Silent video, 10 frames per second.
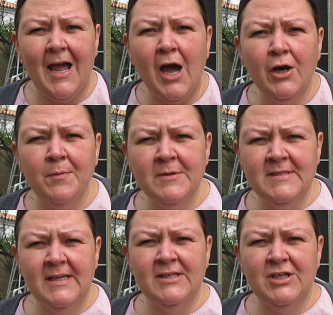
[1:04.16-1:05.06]

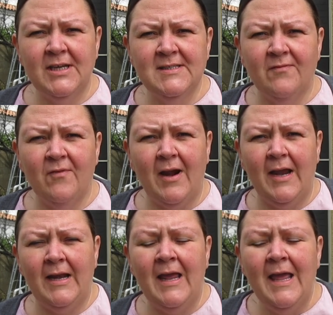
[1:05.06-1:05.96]
100% chance of
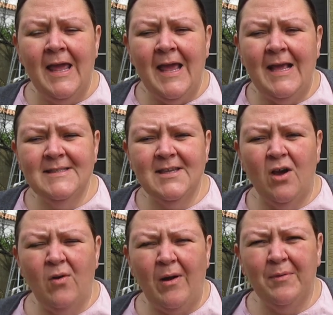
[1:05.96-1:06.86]
rain. And so
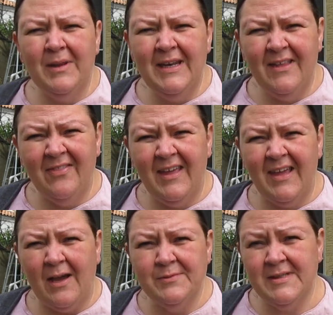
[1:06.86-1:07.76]
I really didn't
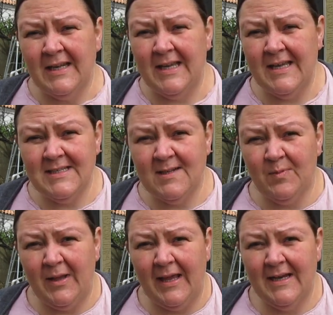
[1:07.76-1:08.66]
think I was gonna get to
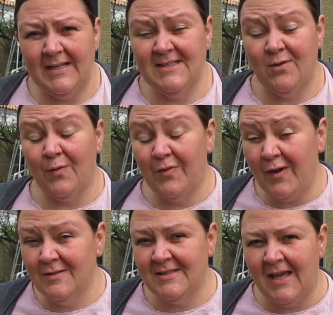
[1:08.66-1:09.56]
plant until
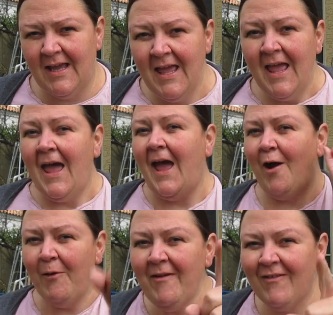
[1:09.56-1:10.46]
Thursday.
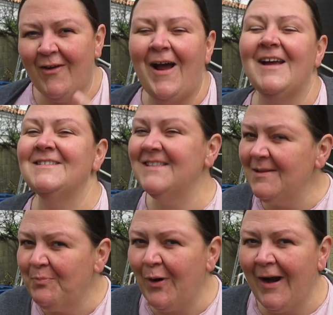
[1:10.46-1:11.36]
However, I
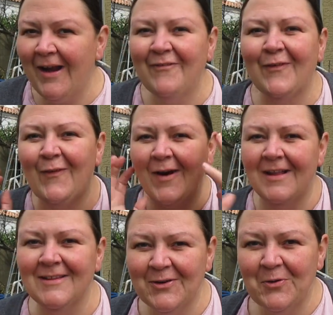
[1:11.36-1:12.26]
did pray for
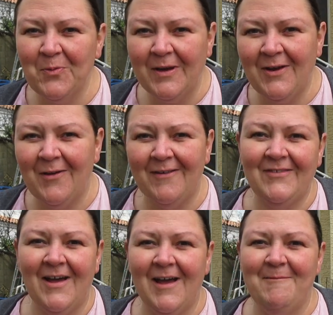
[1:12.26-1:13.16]
a little window
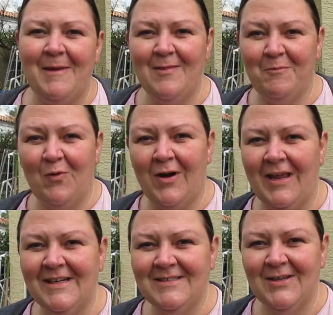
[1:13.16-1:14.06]
of time in the
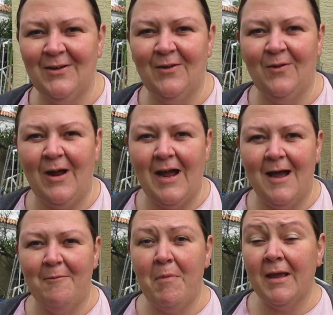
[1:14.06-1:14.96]
morning to
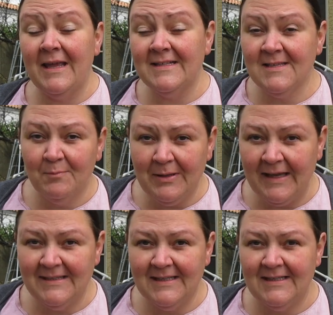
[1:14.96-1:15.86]
um, get some
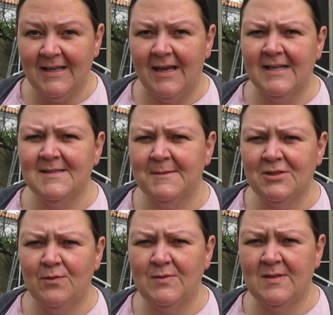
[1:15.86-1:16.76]
planting done,
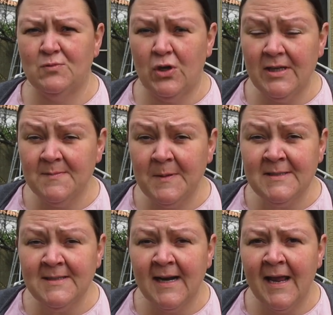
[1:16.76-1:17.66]
especially with some
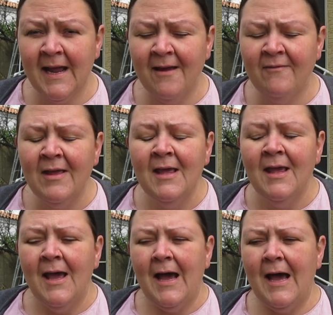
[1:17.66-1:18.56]
transplants that I
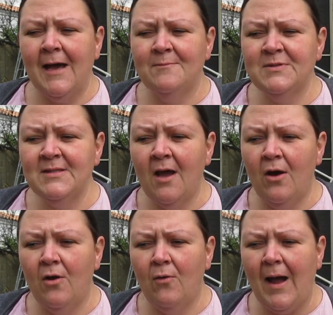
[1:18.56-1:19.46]
have. Um,
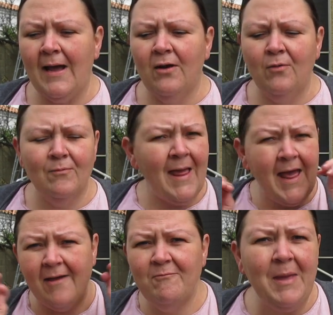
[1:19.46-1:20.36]
so I don't
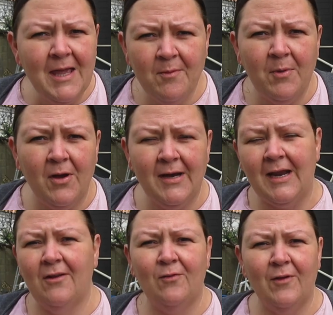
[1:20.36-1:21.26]
have makeup on,
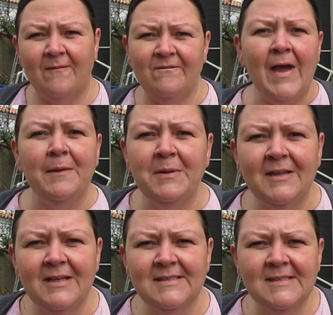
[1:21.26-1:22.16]
I don't look
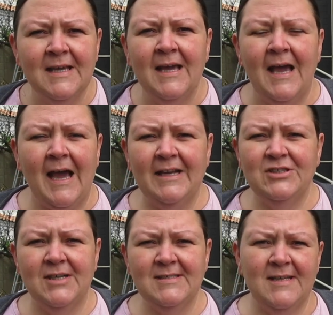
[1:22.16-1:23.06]
fabulous. I
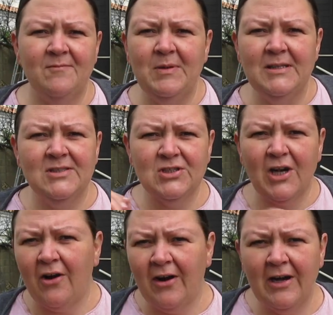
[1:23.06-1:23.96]
just have been
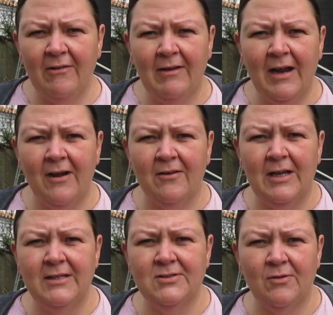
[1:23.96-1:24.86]
scurrying
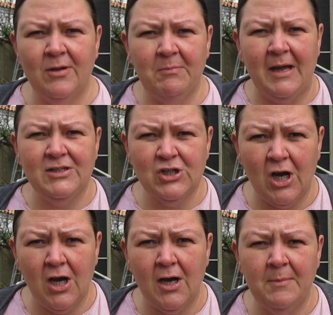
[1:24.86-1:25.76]
around doing my
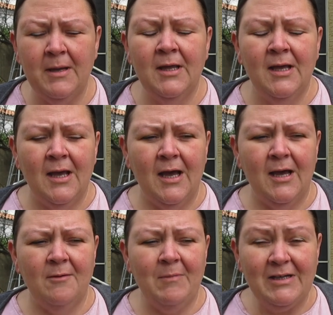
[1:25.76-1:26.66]
job,
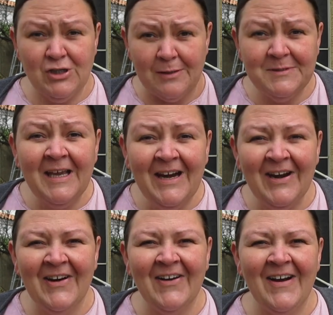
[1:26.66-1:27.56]
um, my jobs
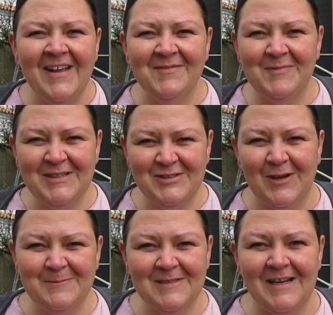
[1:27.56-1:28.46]
here, and the
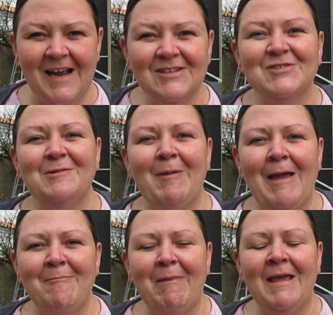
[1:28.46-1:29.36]
jobs that actually
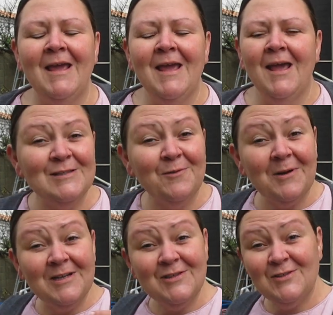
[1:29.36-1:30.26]
pay me. So
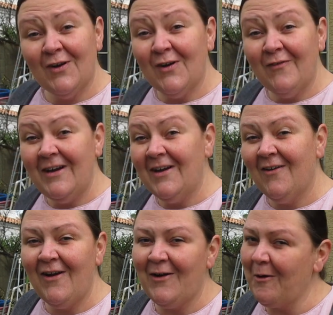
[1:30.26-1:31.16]
we're gonna start over
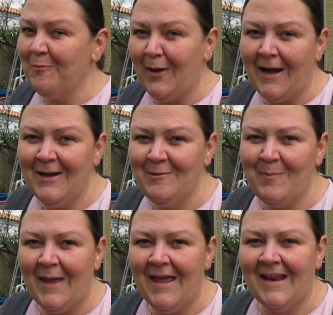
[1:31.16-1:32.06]
here at our brand new
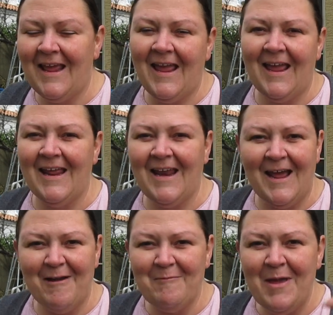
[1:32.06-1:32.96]
bed and
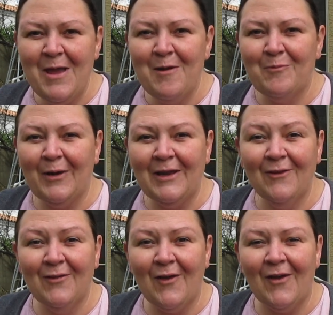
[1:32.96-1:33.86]
um, bring
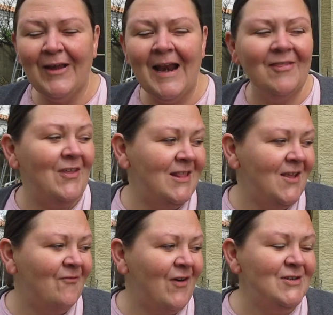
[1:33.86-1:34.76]
you along. And I think
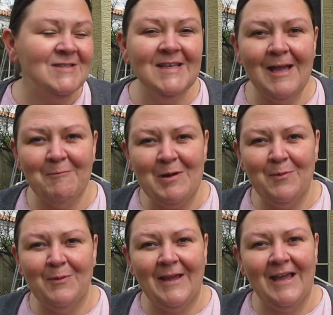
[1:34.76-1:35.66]
the first thing I'm gonna
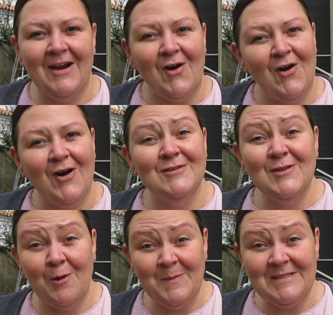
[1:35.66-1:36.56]
plant are
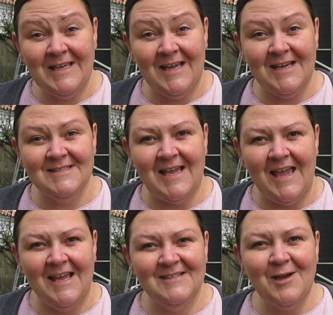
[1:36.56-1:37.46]
tomatillas.
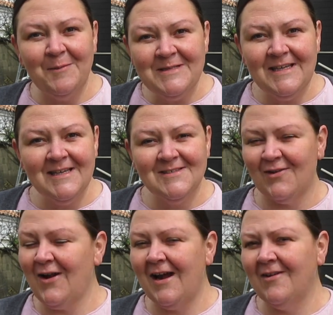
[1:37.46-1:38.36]
And tomatillas
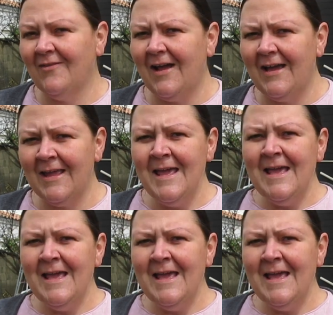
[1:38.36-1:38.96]
are kind of like